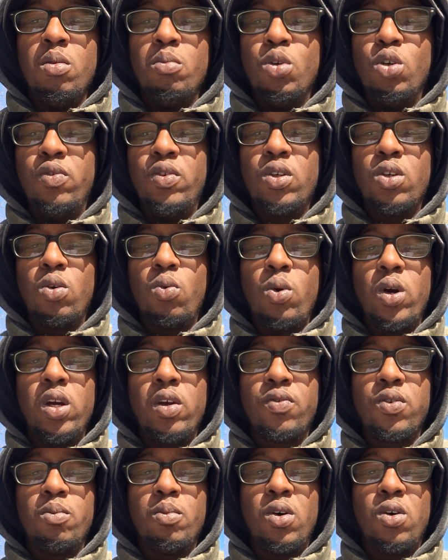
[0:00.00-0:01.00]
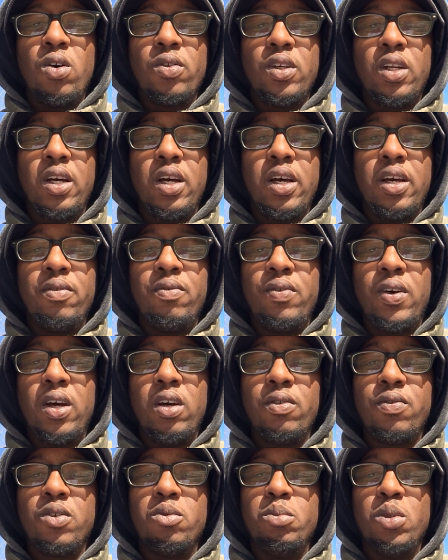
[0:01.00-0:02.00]
Moving away from all that I had
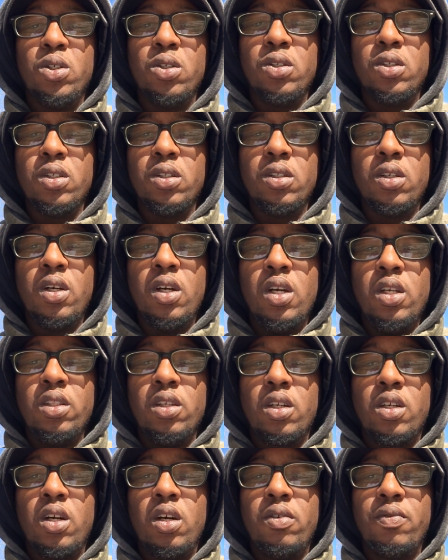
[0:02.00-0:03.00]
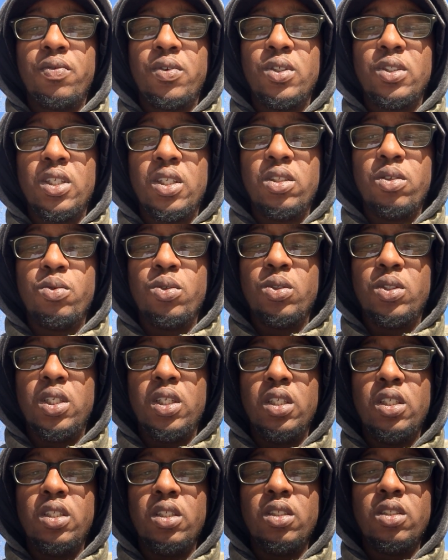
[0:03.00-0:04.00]
found familiar, the comforts and the
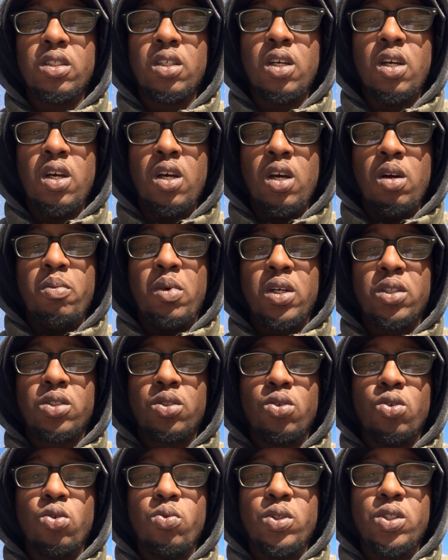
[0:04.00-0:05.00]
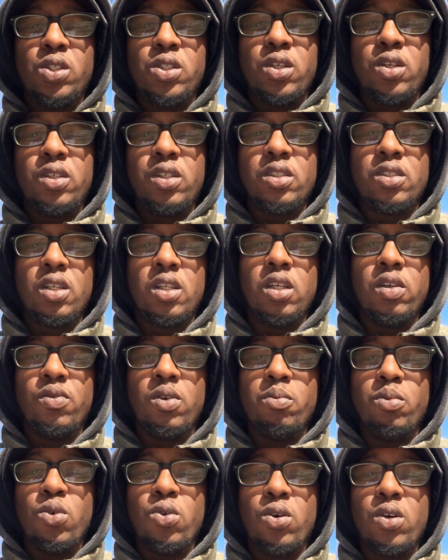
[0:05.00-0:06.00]
routines, my soul was yearning to
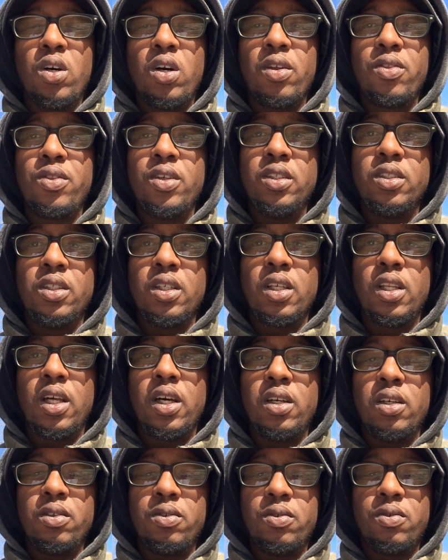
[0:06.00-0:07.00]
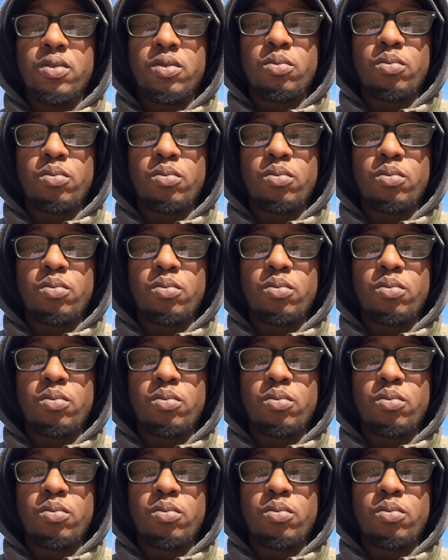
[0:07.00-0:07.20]
live a more authentic life.